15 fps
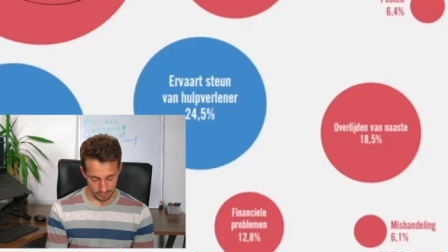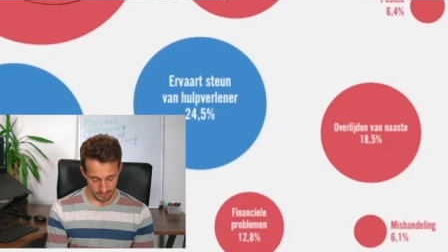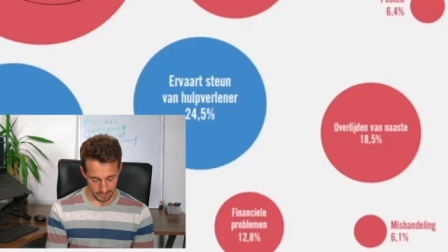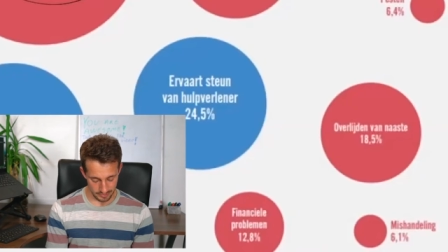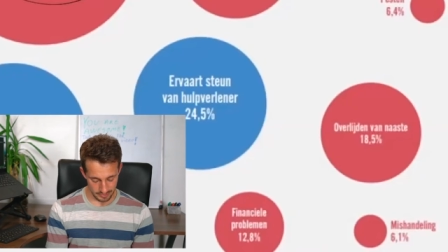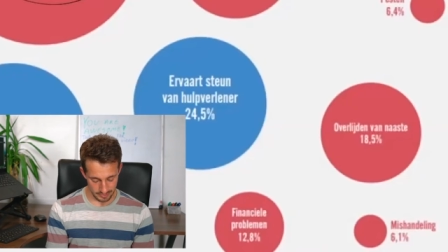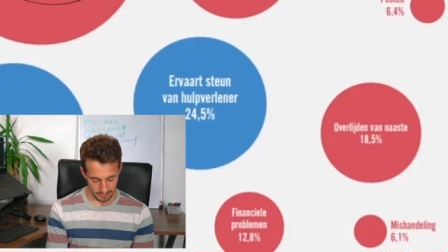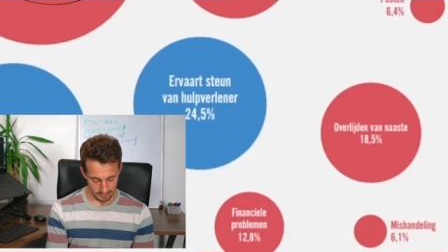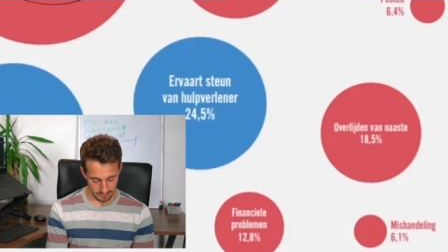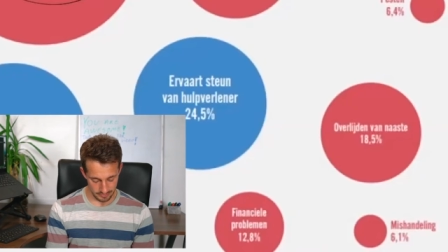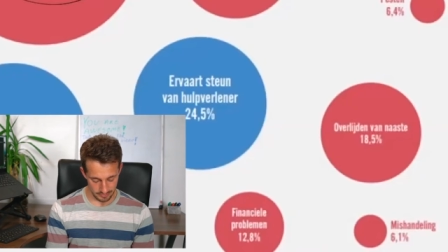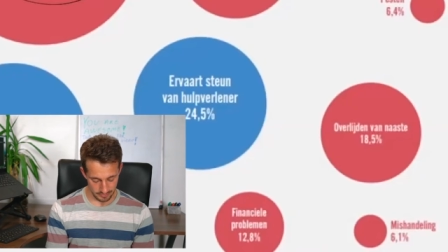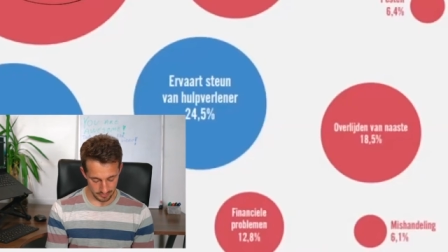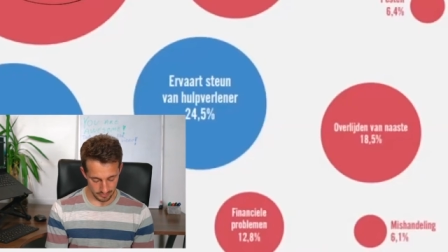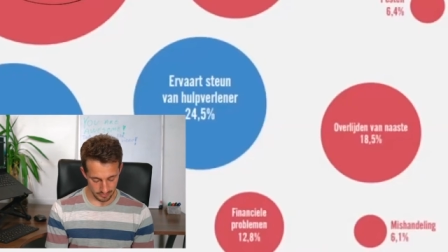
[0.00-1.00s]
one
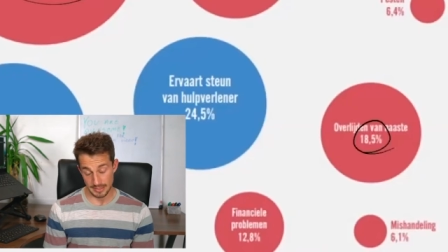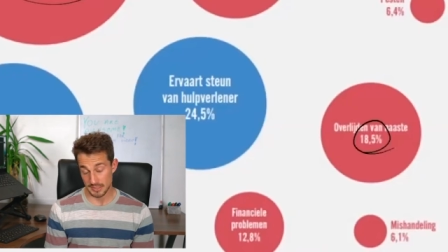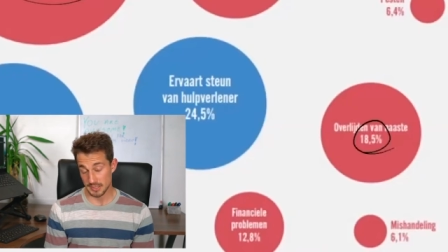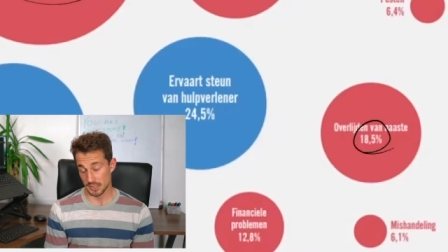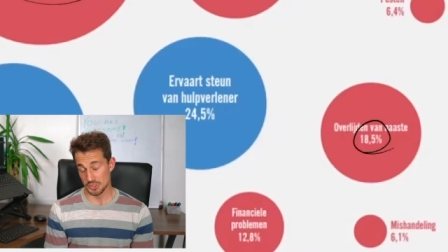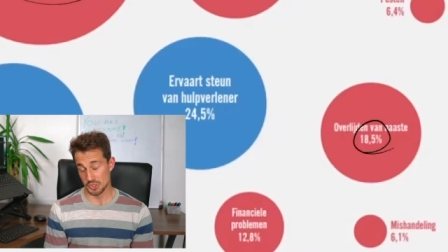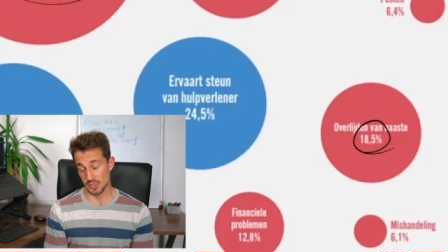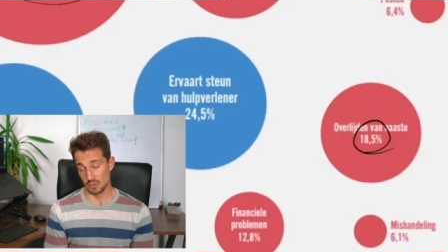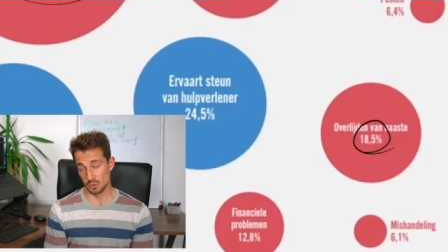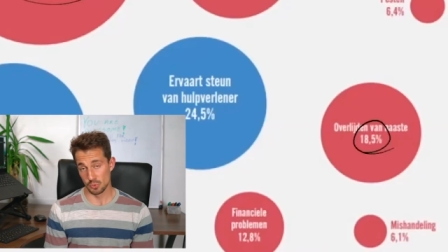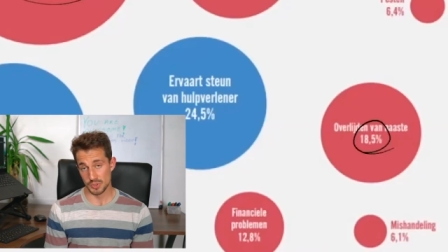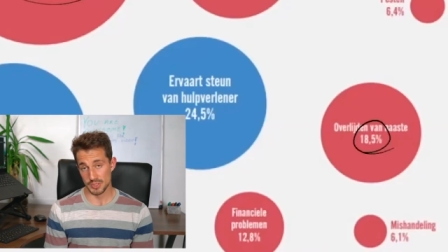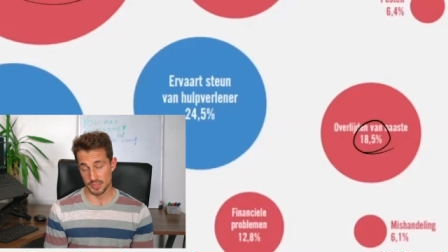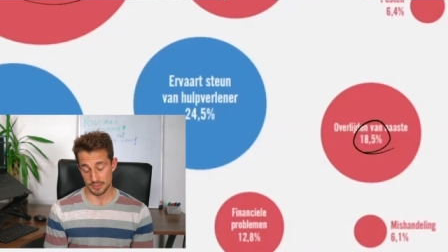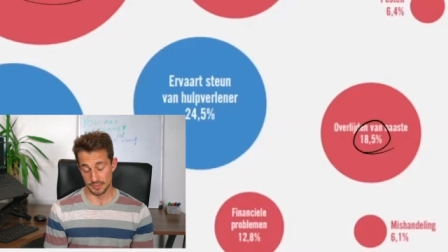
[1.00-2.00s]
here, that's actually
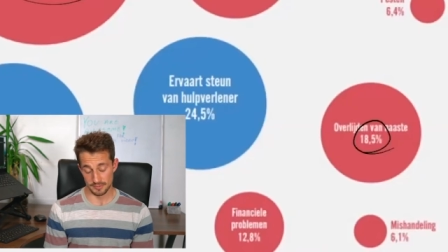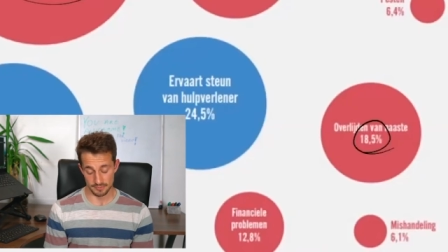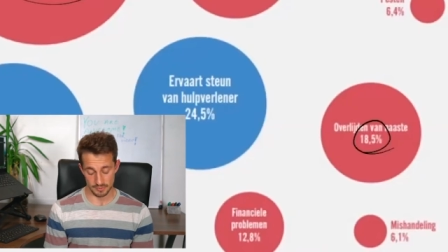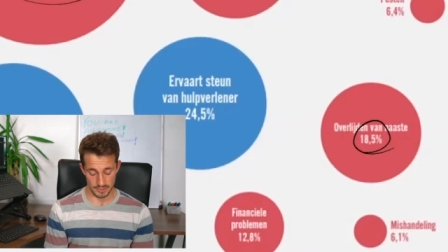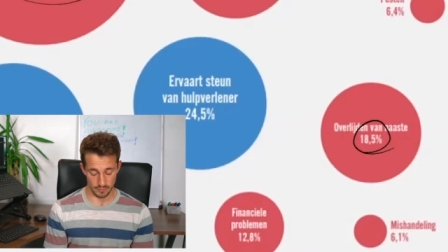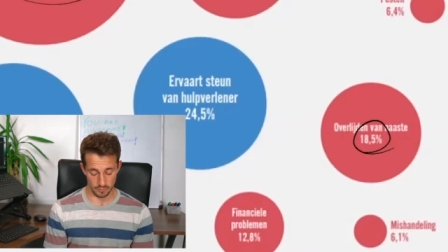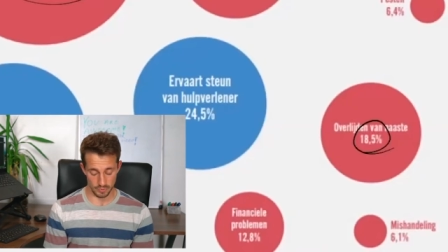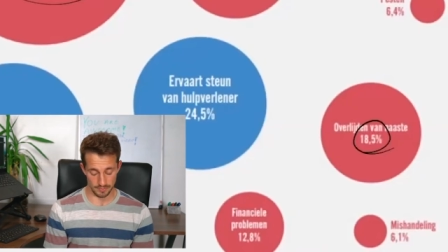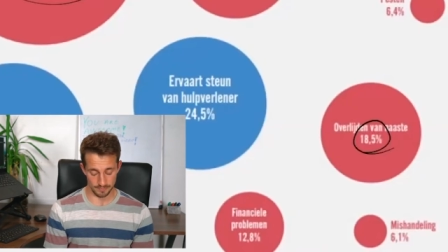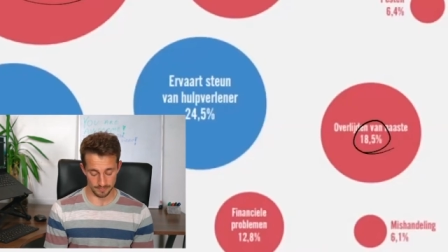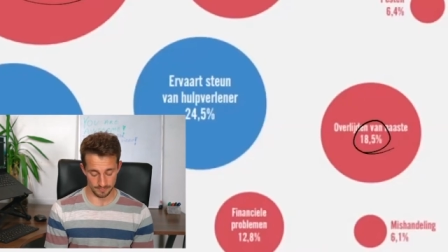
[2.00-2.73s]
losing someone.